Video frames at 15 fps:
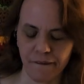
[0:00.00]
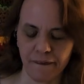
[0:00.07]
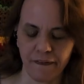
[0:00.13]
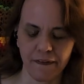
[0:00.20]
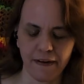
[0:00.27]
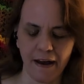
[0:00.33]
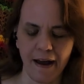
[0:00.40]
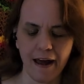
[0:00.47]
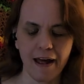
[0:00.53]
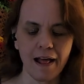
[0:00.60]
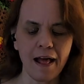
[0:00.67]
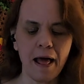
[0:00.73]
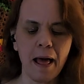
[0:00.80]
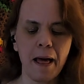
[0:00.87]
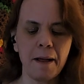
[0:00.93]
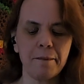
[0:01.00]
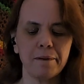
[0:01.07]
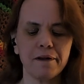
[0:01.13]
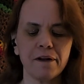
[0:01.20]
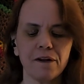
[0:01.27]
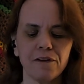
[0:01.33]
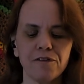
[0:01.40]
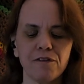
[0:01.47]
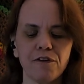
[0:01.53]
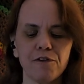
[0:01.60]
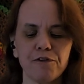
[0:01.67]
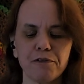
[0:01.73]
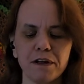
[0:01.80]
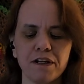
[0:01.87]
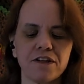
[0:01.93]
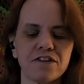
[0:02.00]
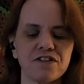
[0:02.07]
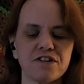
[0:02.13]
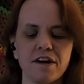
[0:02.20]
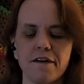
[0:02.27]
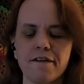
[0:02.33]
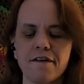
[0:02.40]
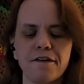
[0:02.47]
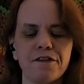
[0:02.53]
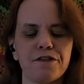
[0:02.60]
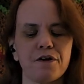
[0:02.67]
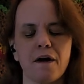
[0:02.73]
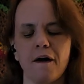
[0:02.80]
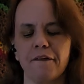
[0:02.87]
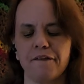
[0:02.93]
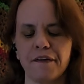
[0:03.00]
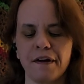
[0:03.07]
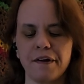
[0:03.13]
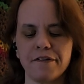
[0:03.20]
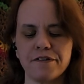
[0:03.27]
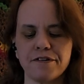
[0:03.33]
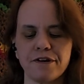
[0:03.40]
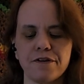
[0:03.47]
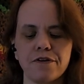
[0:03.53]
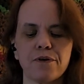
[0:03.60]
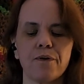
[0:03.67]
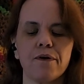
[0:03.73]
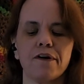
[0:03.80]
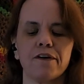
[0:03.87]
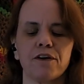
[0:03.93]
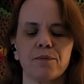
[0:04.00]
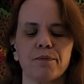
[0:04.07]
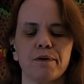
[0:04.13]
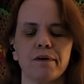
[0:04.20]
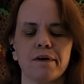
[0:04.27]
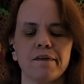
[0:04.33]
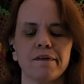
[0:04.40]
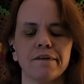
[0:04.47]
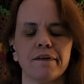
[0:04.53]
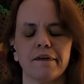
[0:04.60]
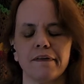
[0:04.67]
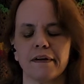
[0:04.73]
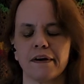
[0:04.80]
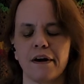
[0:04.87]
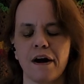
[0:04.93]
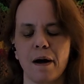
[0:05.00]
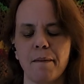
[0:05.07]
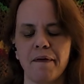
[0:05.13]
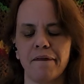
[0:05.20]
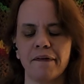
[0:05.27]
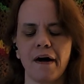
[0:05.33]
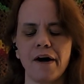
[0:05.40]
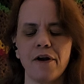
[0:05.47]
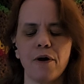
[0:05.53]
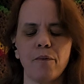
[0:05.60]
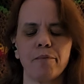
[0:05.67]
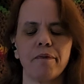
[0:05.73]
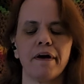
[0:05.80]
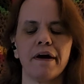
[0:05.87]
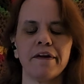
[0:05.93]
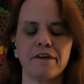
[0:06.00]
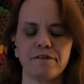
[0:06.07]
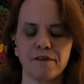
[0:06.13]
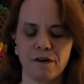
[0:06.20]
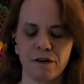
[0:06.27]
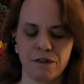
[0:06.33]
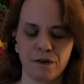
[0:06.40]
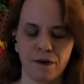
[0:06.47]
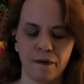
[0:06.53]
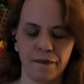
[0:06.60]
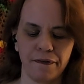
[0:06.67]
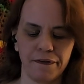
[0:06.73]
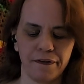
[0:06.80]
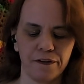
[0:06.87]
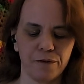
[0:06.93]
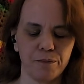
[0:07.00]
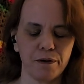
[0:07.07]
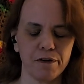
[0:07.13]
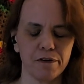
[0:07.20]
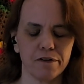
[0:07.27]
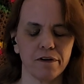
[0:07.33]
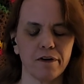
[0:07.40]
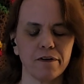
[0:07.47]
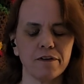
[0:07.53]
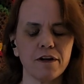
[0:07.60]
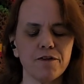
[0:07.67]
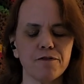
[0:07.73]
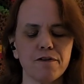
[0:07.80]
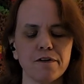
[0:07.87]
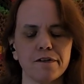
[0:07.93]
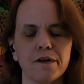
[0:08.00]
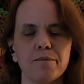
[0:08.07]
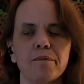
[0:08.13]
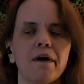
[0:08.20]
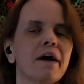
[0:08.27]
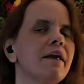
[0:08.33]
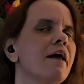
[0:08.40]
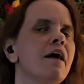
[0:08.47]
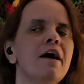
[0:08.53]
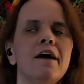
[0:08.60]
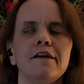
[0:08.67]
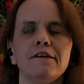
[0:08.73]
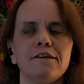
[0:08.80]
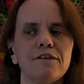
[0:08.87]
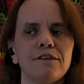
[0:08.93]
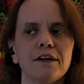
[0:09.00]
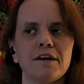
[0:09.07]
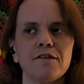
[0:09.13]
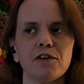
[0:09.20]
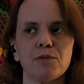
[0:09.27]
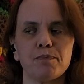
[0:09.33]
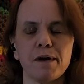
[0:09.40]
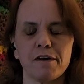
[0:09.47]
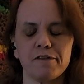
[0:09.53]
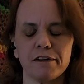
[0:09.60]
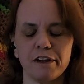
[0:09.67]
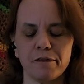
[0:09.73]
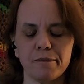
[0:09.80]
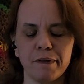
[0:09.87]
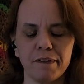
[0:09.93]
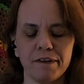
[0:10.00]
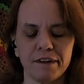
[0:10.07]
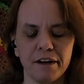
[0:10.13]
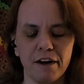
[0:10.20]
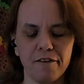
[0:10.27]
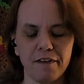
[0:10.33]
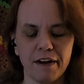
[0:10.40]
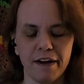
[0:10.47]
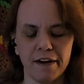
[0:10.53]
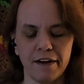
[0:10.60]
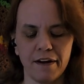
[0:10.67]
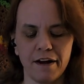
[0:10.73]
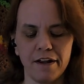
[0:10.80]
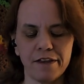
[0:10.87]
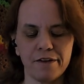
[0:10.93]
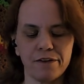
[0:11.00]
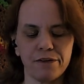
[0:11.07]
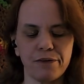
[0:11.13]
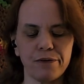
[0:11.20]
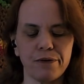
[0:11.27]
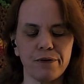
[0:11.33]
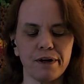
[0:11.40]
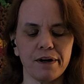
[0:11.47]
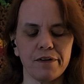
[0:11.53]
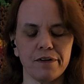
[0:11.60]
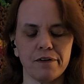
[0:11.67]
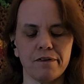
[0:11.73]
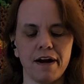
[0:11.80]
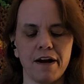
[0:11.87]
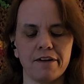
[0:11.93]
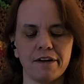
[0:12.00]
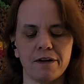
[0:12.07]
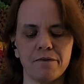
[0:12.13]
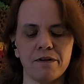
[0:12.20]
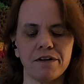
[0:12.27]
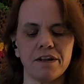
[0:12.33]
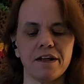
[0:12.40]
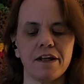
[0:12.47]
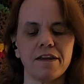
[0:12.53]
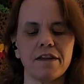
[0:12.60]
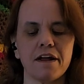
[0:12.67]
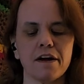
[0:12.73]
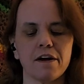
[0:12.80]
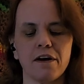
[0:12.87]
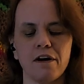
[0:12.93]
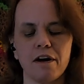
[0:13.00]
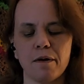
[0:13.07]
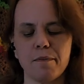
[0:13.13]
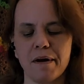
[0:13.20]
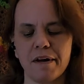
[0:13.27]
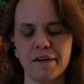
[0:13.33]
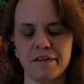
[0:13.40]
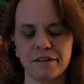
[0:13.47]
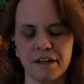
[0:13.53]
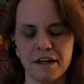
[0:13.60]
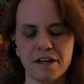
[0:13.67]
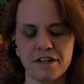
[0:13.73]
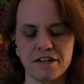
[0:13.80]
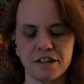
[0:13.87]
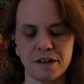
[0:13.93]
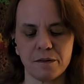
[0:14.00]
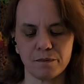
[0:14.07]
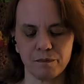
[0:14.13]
DK, please feel free to share your thoughts and share your experiences in the comments. I don't mind if your thoughts and experiences are different than mine. Just stay respectful of myself and others who you're interacting with in the comment section.